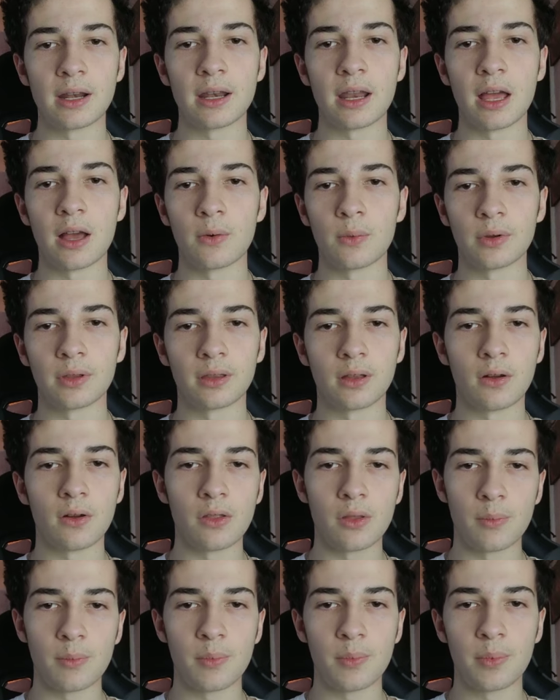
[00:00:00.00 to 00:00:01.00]
right now with
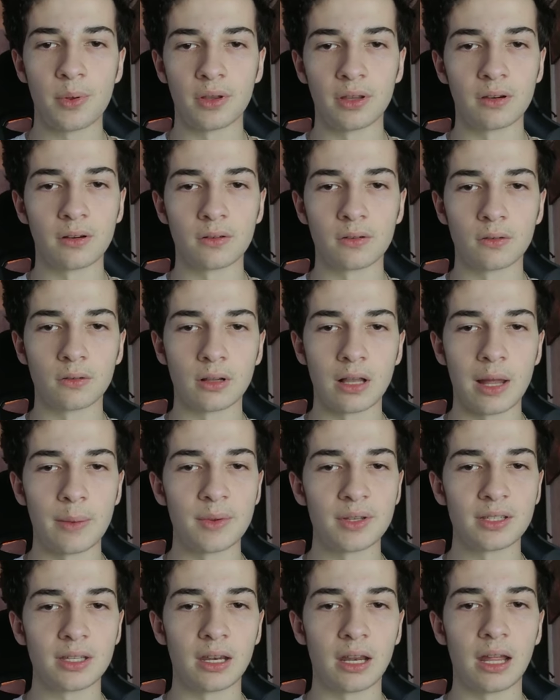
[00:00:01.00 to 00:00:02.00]
all the political
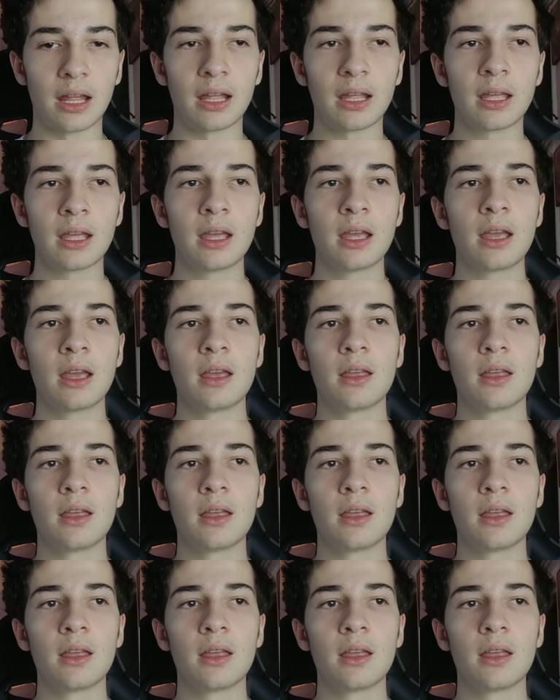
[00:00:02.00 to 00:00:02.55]
climate today,